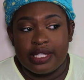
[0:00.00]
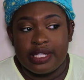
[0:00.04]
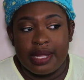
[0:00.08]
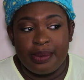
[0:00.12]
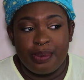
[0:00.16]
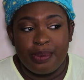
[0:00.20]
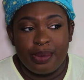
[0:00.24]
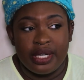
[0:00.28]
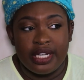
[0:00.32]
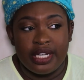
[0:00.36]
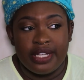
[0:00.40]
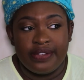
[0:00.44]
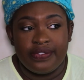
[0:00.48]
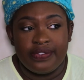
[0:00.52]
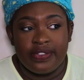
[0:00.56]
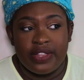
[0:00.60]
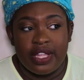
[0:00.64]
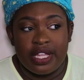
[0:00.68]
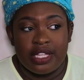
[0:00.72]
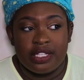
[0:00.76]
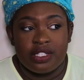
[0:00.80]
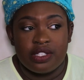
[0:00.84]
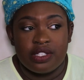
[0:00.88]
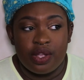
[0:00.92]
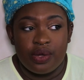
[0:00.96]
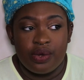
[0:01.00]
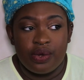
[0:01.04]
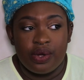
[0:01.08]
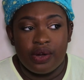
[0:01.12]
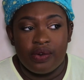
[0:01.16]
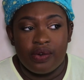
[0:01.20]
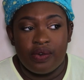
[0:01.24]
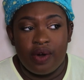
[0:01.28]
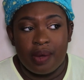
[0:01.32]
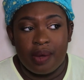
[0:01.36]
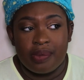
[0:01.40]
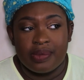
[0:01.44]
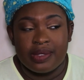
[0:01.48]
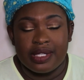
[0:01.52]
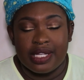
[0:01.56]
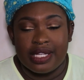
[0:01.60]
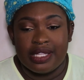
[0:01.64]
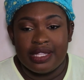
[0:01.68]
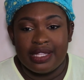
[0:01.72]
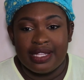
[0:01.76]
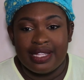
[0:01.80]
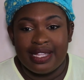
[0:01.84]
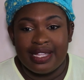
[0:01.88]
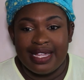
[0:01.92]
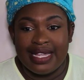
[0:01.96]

they believe they're so corrupt and